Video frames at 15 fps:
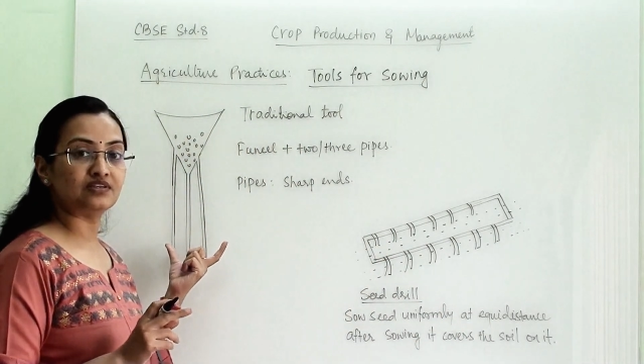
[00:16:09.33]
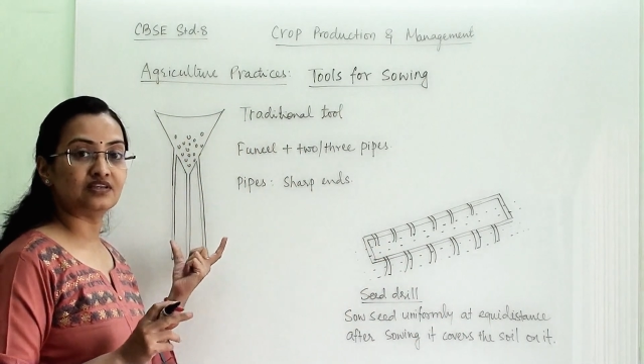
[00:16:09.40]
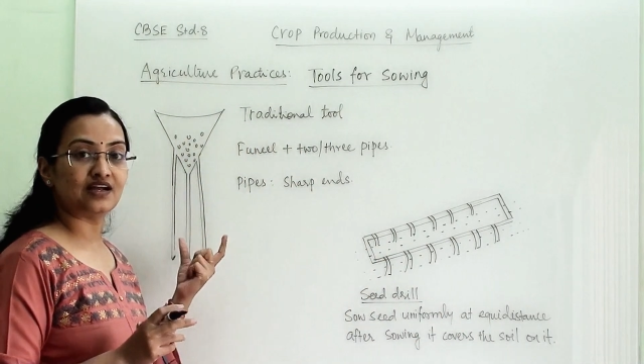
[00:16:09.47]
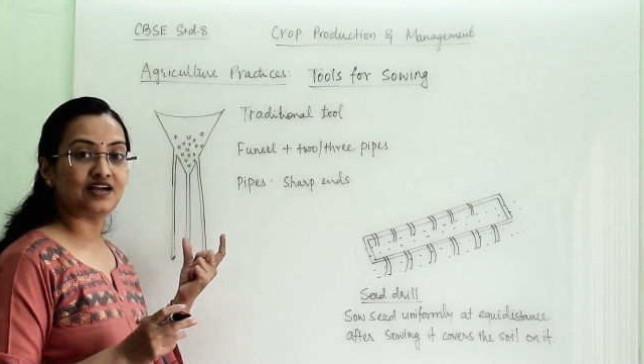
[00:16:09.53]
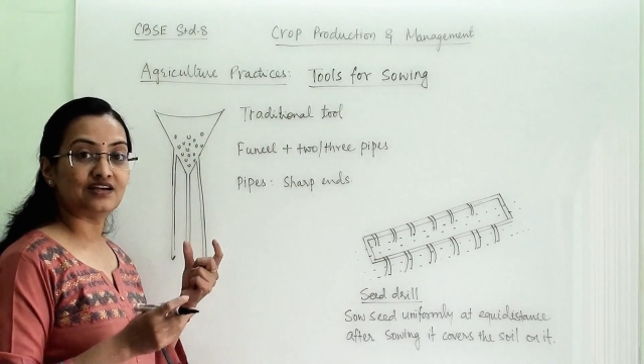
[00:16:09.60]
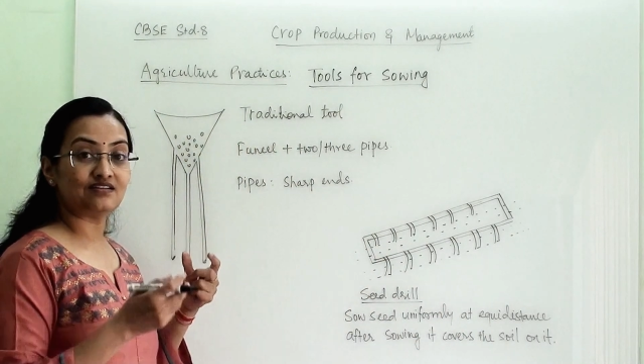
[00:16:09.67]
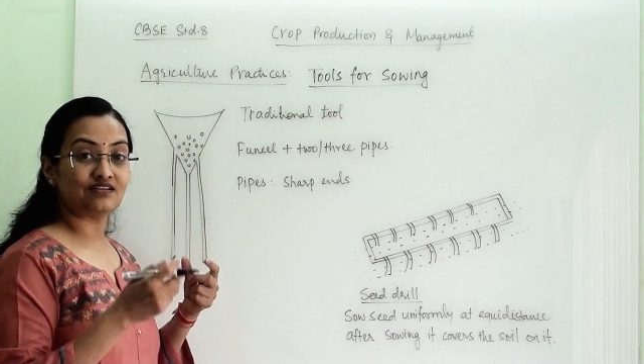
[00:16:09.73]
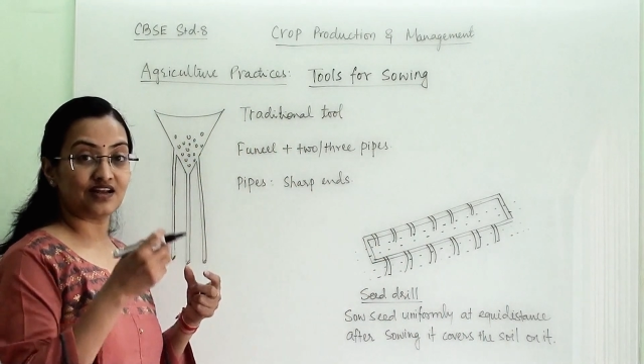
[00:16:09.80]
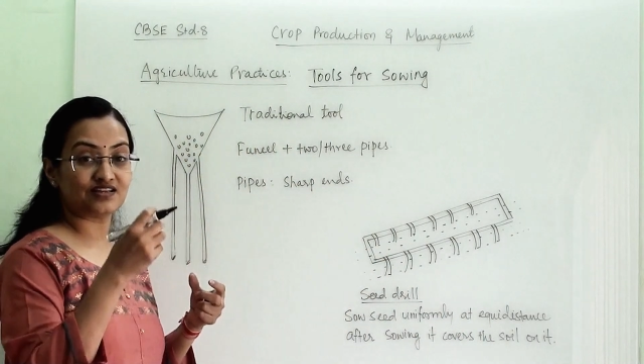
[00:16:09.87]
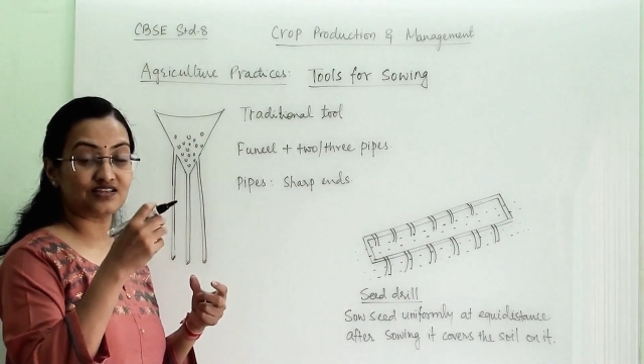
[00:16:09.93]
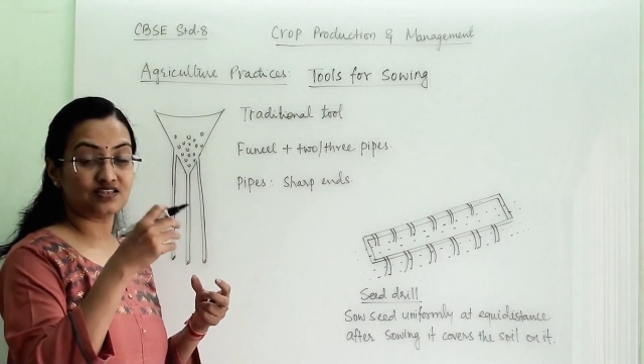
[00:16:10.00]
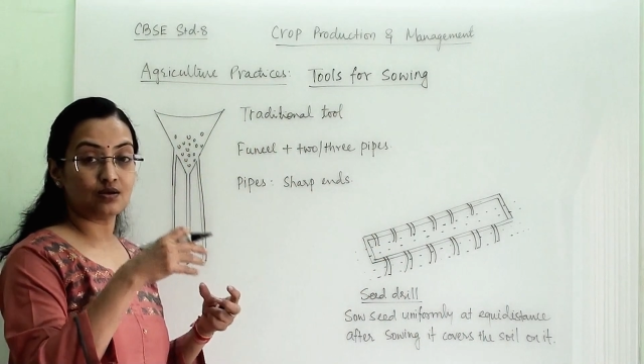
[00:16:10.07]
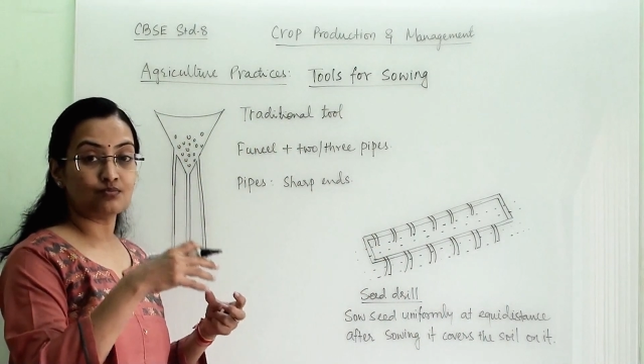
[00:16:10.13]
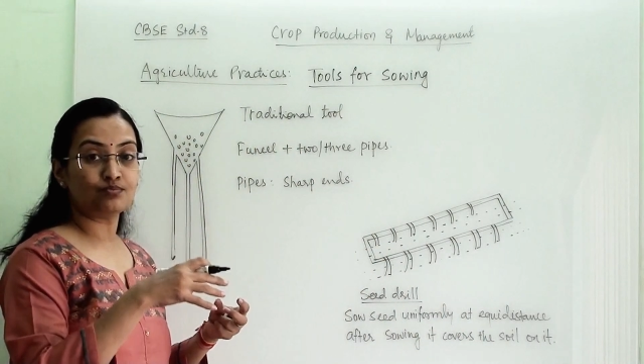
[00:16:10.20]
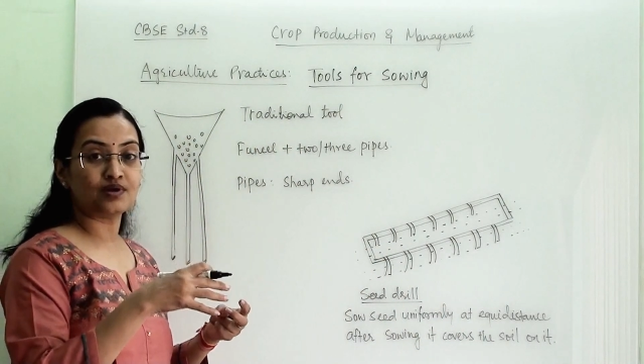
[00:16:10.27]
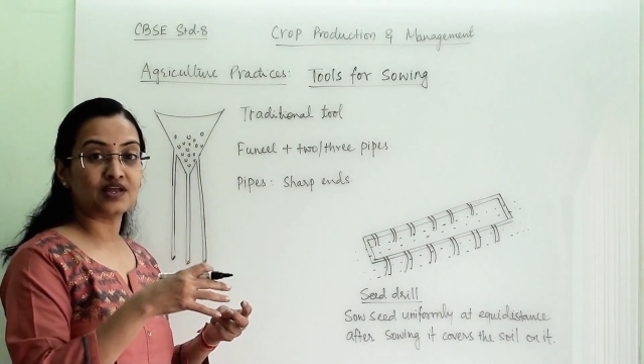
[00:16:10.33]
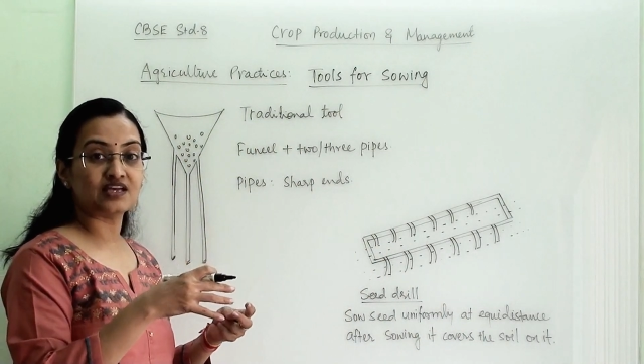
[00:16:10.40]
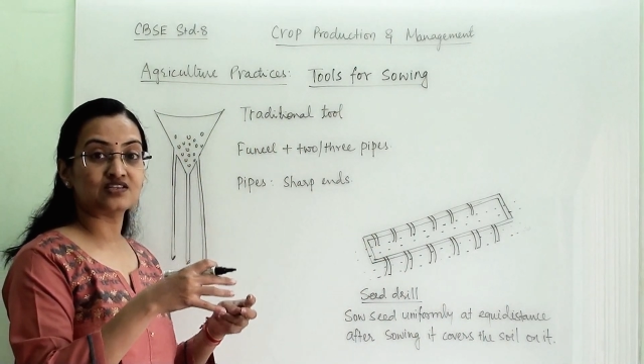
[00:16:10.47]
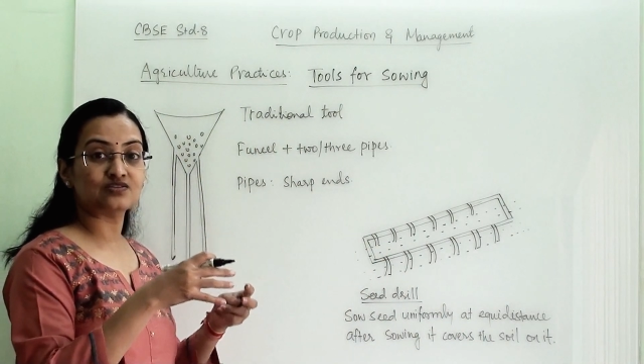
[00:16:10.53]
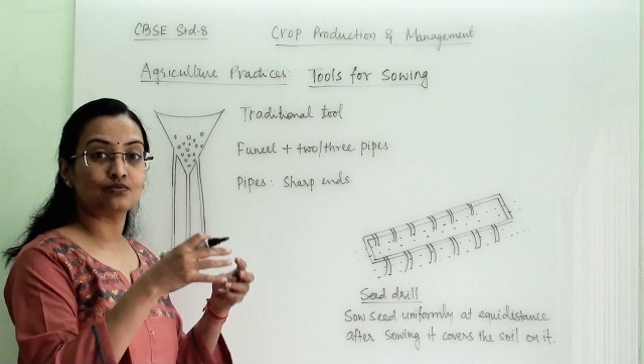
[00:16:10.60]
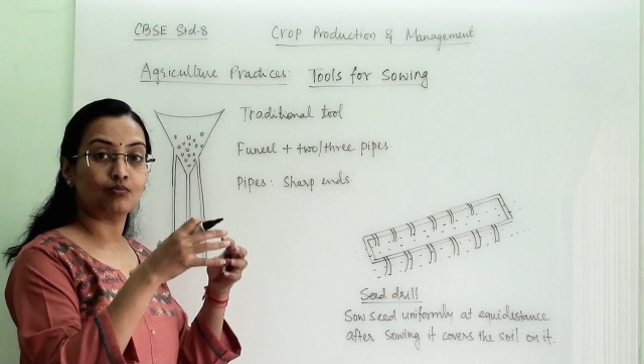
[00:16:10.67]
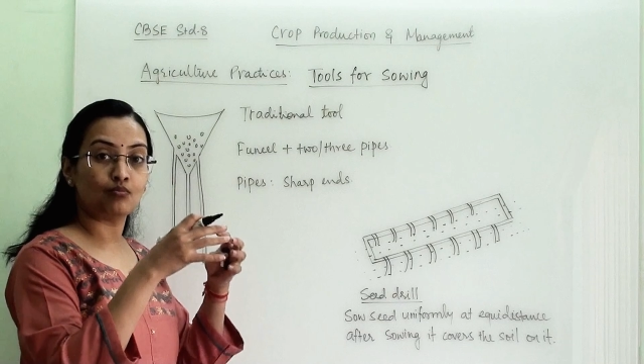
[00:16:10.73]
that at some
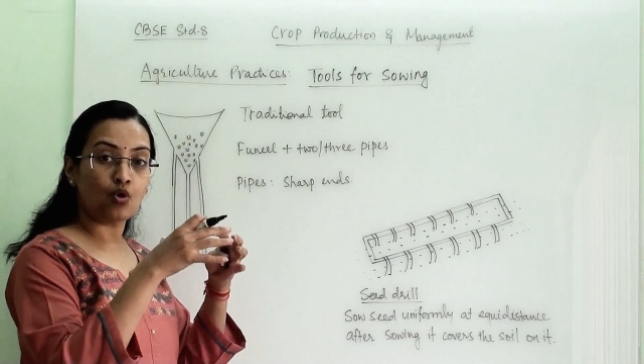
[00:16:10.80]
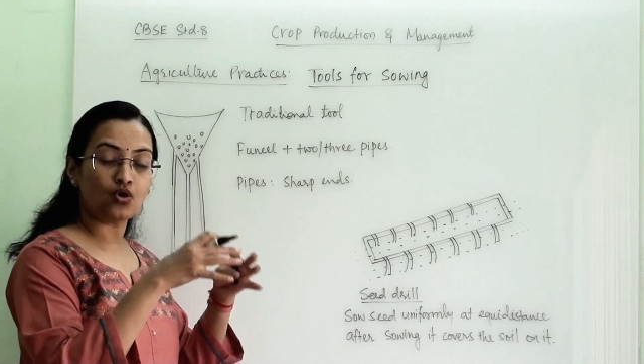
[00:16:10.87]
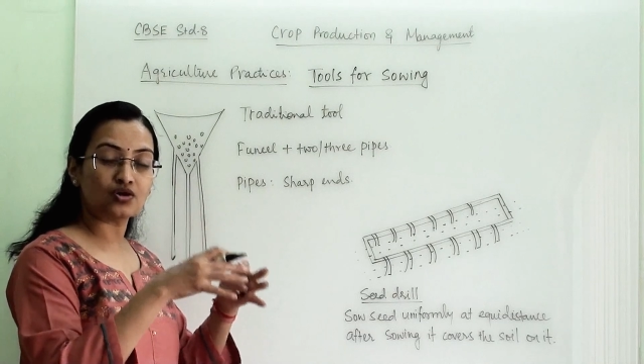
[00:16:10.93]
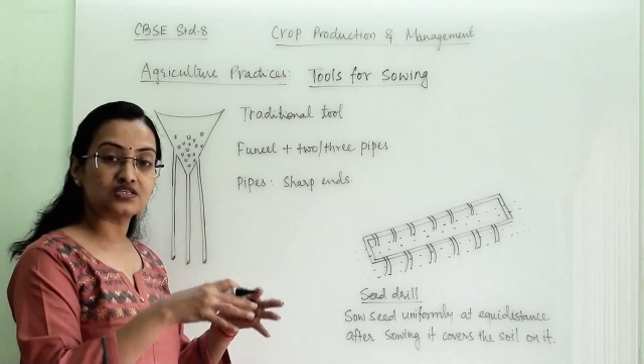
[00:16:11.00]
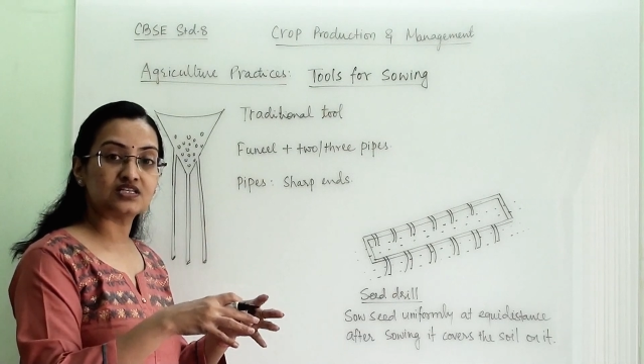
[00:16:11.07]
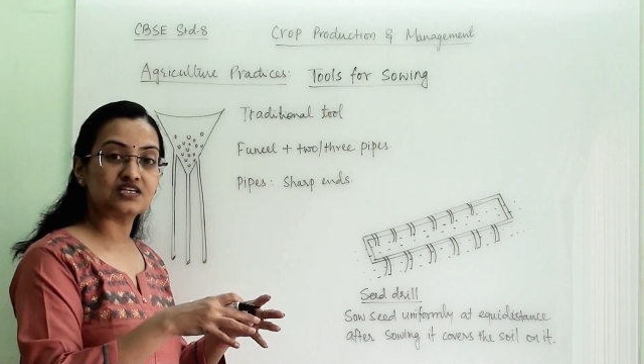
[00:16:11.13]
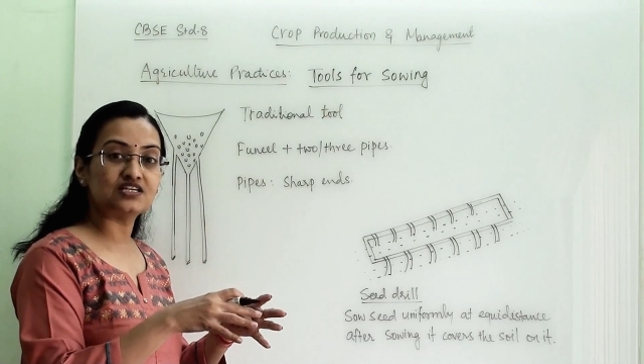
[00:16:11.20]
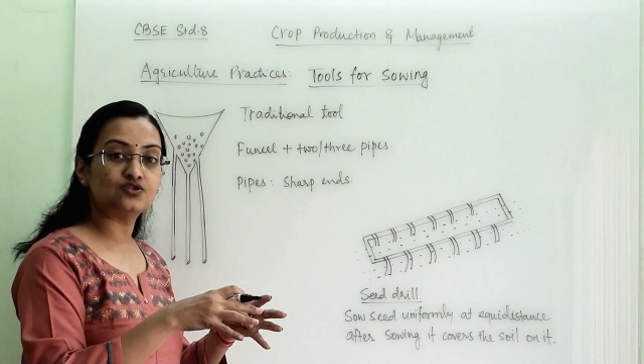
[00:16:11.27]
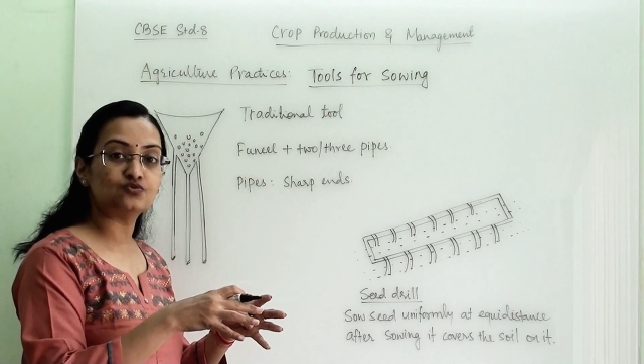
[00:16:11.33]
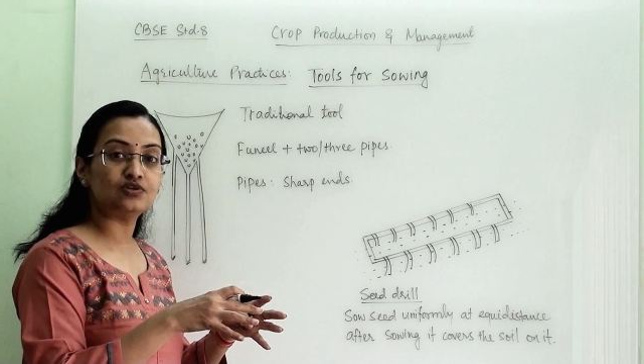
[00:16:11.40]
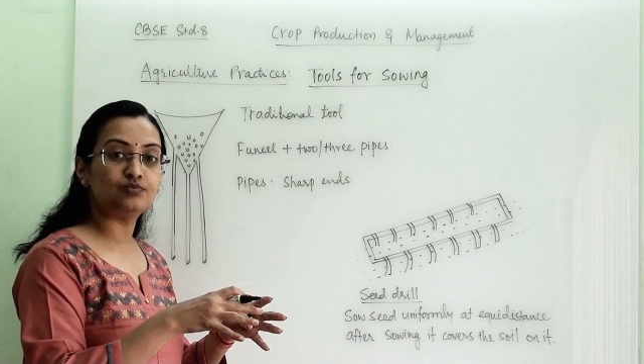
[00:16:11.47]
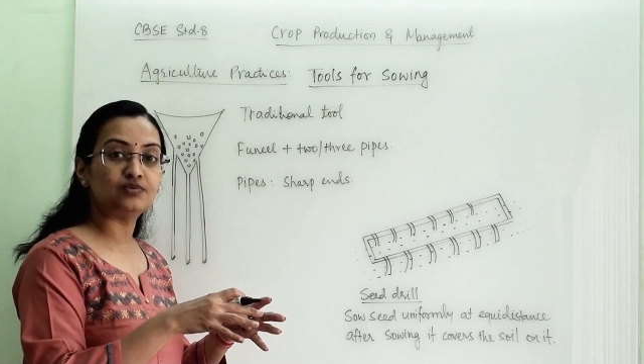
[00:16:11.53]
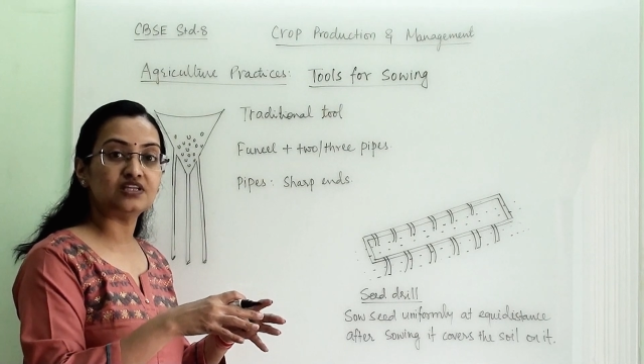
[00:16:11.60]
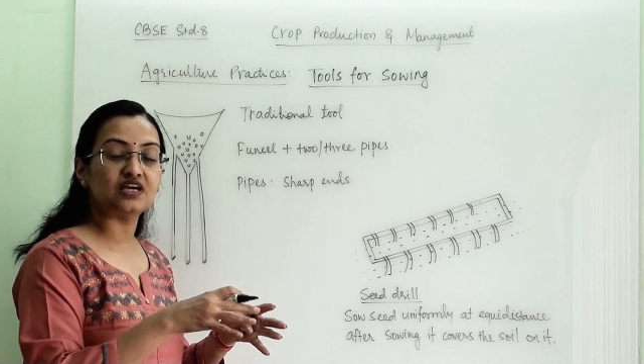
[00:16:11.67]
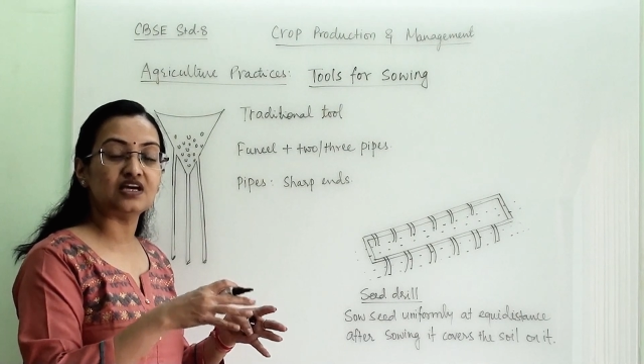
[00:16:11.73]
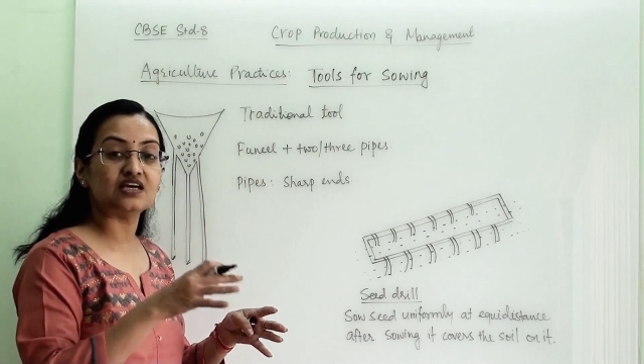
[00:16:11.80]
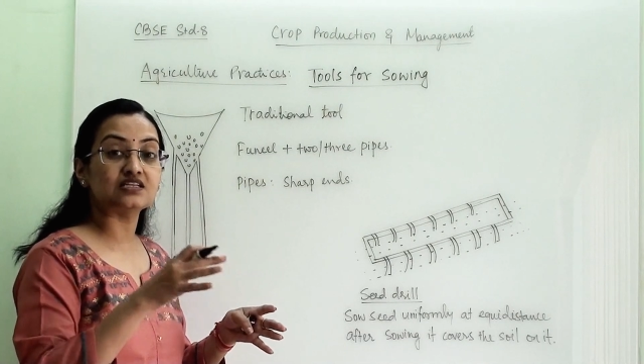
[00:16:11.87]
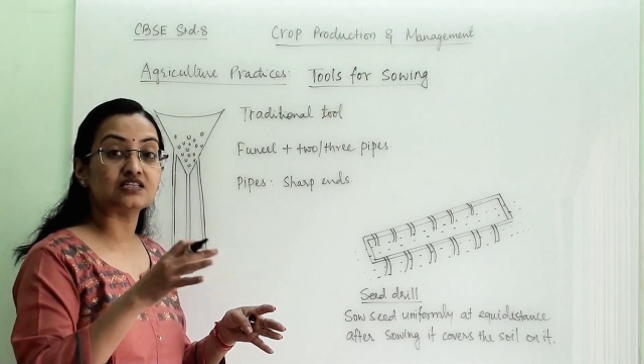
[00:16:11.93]
place more seeds will be there,